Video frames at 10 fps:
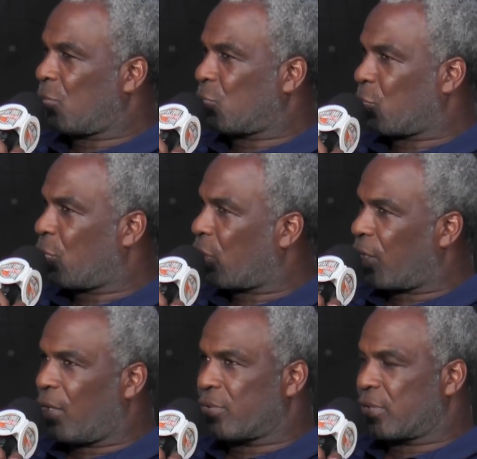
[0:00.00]
We was real
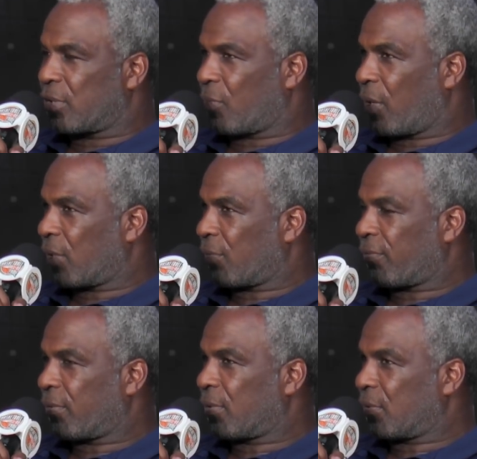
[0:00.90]
close in Toronto
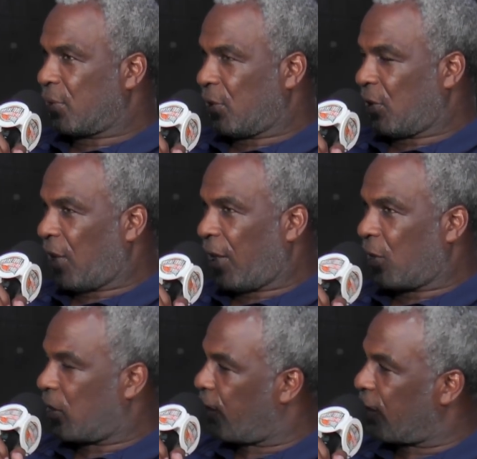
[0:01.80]
for a lot
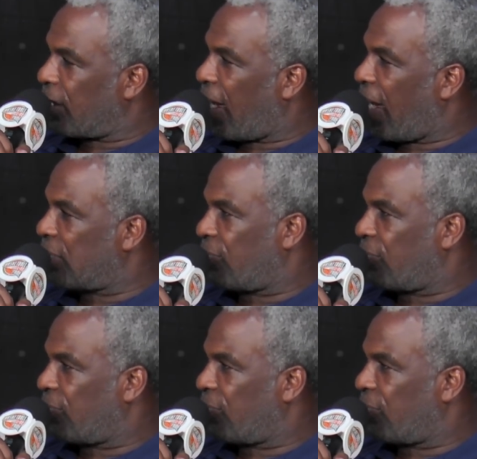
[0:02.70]
of different guys,